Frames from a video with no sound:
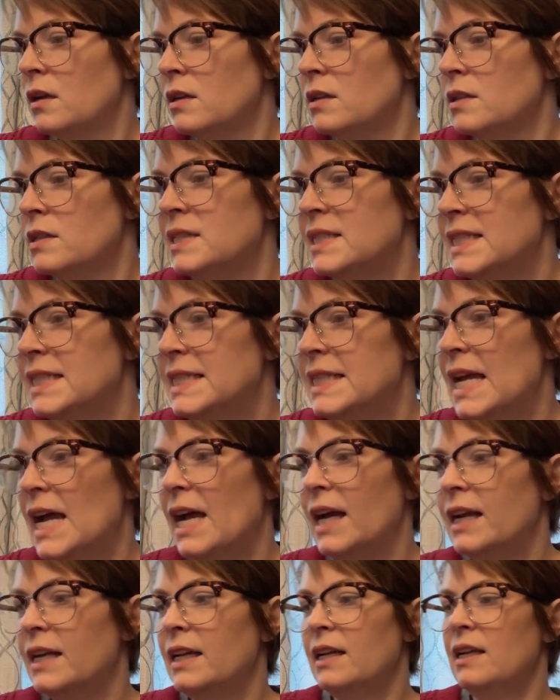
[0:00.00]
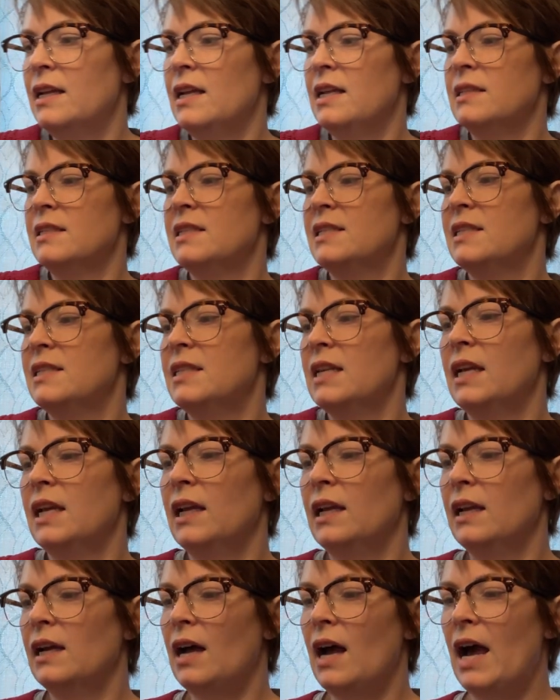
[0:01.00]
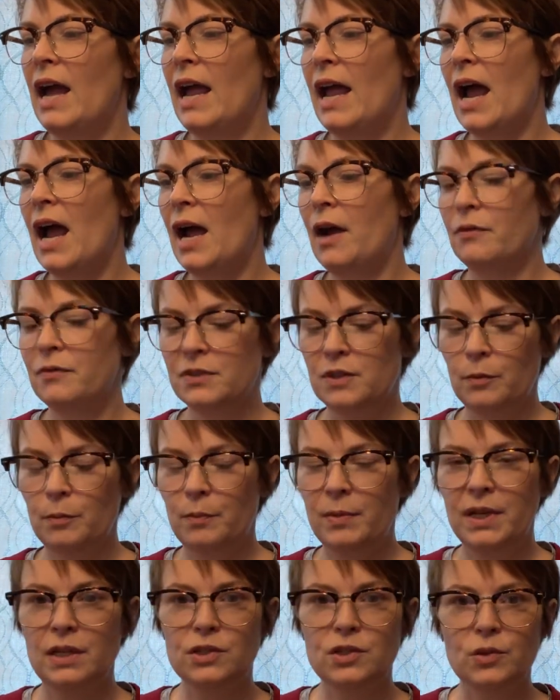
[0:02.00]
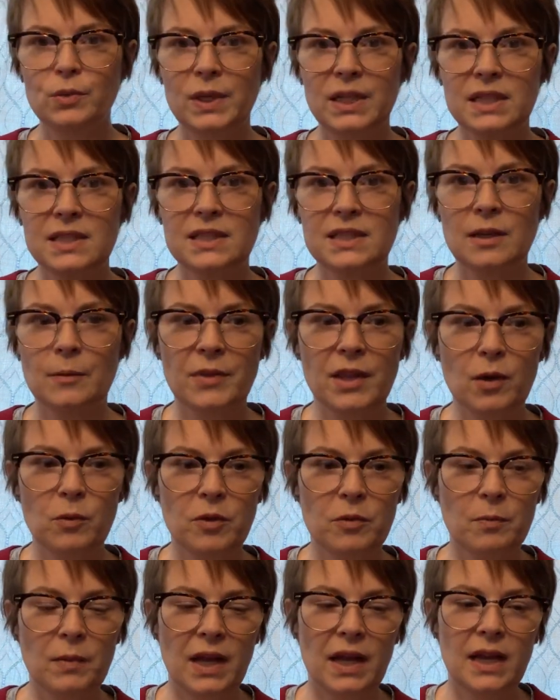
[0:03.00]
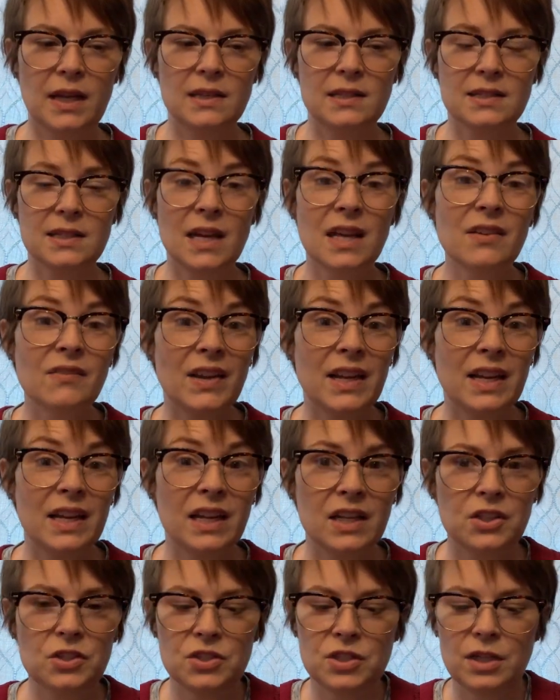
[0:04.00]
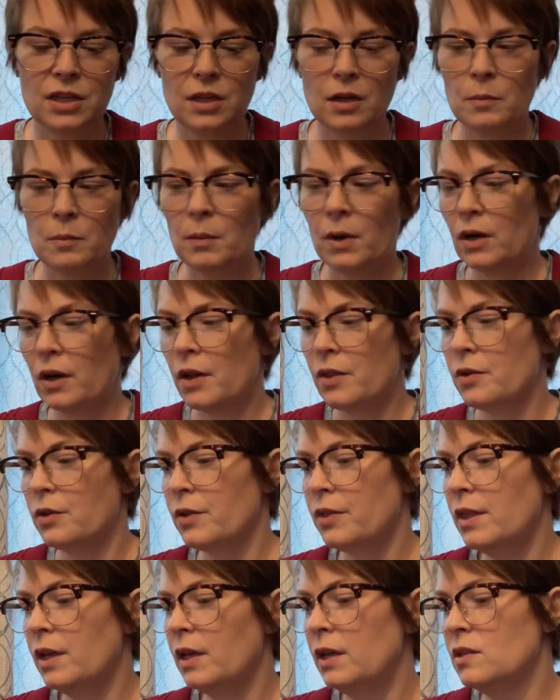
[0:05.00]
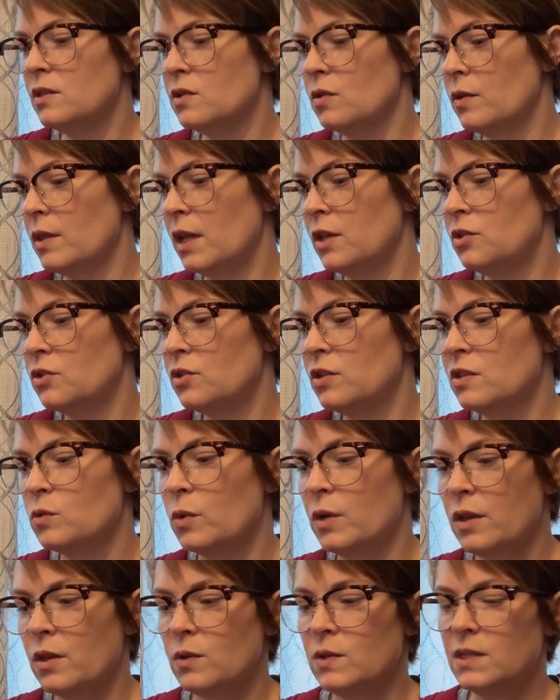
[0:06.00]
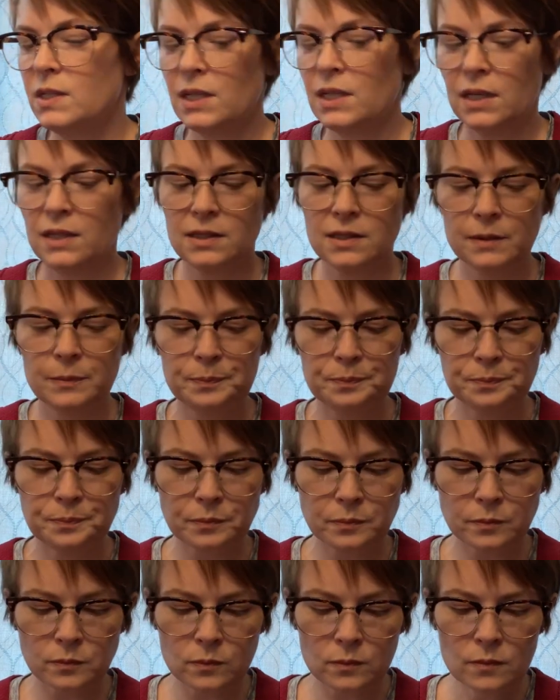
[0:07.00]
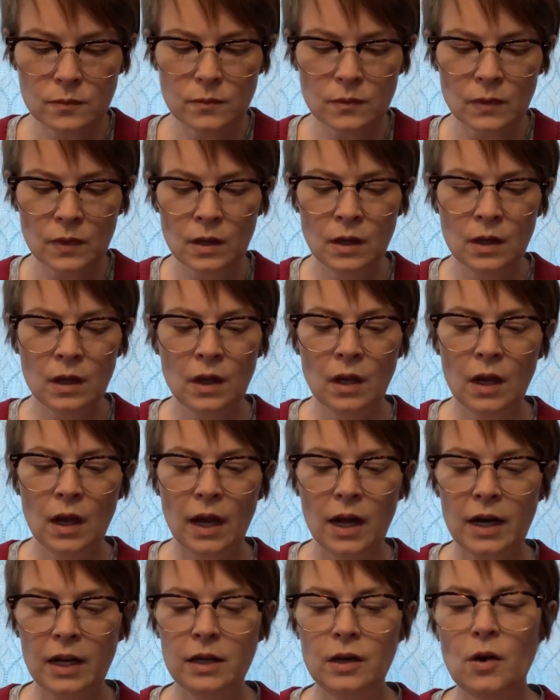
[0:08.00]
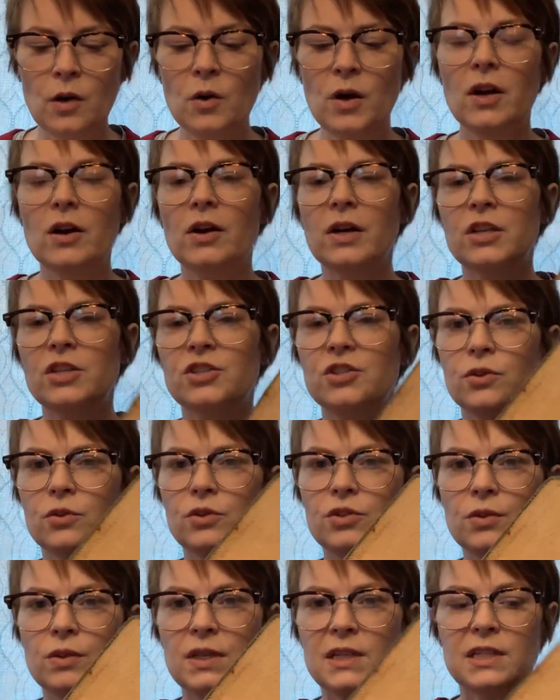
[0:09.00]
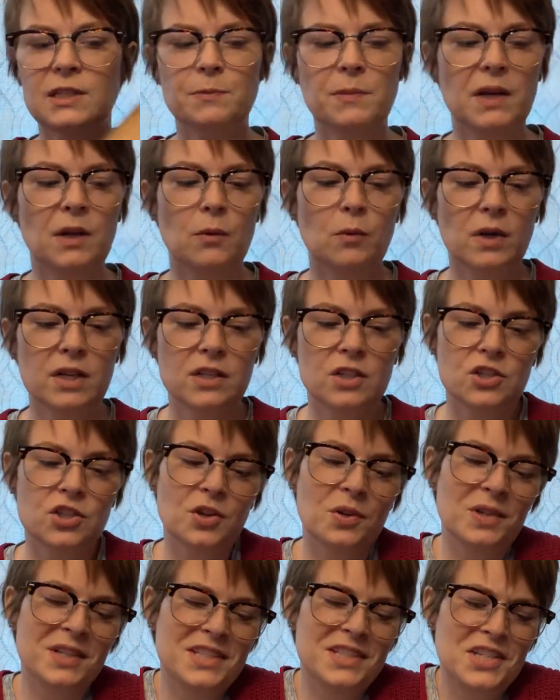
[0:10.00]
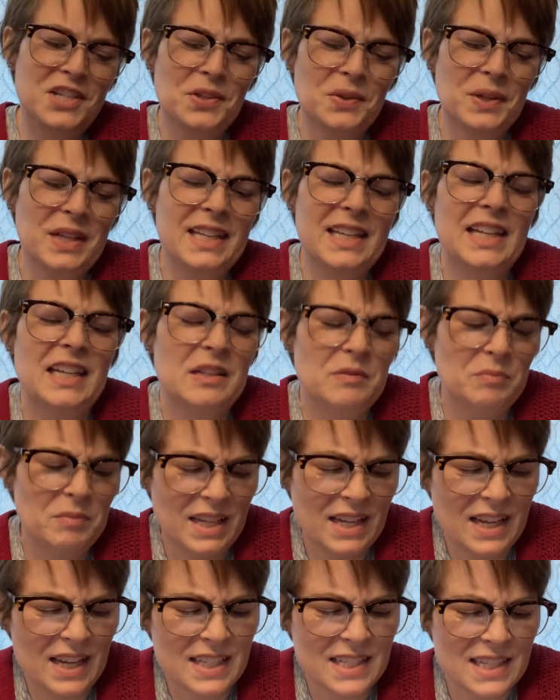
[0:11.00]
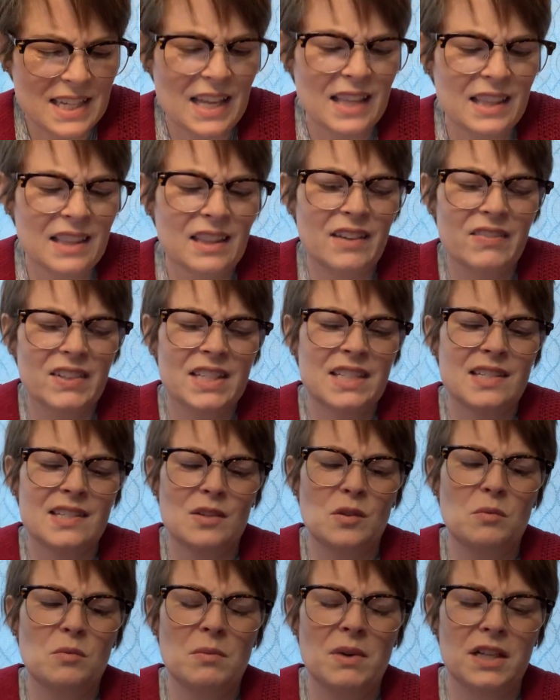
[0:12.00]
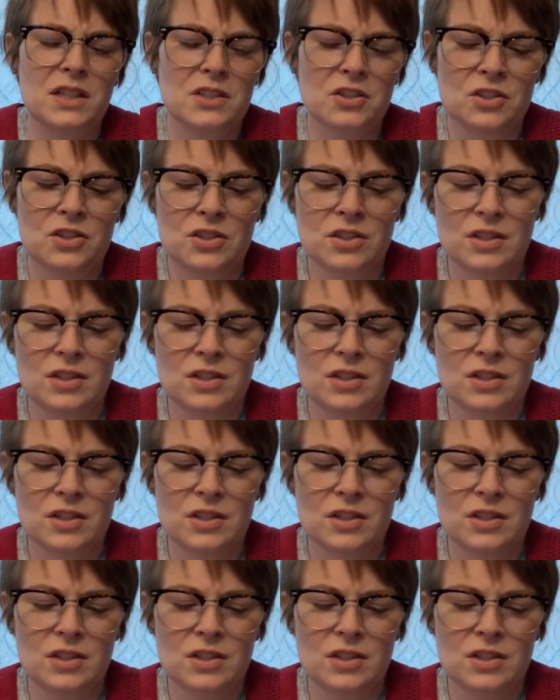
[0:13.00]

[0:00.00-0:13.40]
stagnant and sitting. I have to be doing something with my hands. I have A D H D among other things, so that's just one of those things. And I know I already showed you this, but I wanted to show it to you again because I love it so much.